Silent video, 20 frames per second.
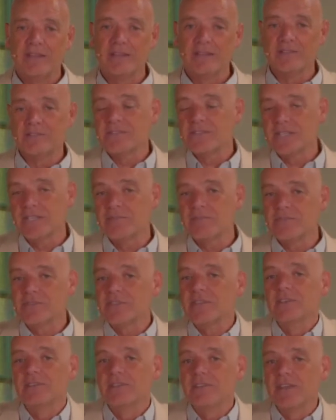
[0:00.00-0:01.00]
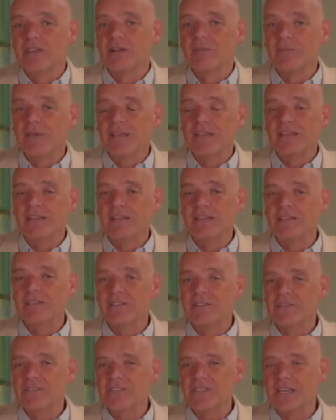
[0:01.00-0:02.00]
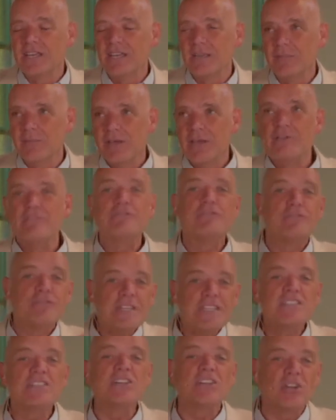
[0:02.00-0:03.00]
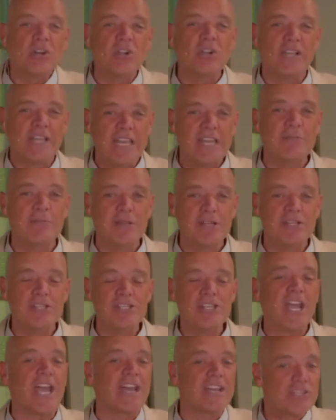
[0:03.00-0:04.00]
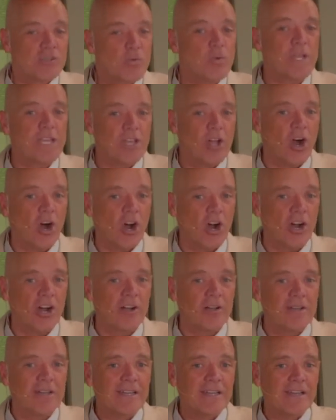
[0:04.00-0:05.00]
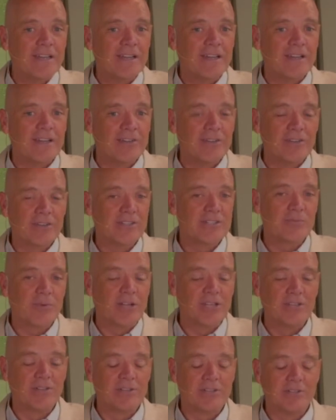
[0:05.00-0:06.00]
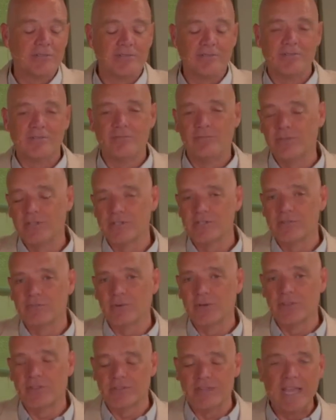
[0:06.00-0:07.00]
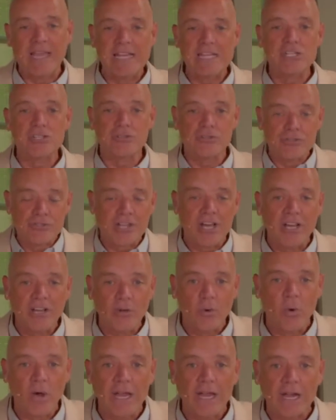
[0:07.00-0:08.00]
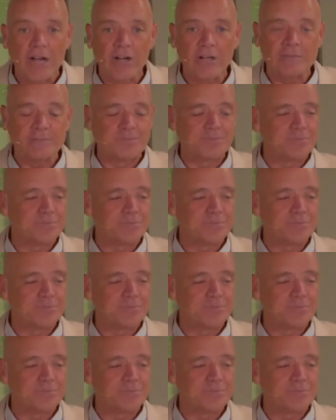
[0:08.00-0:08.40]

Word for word: seems that they're made in the same physical image as we are. that's why you can visit with angels unaware.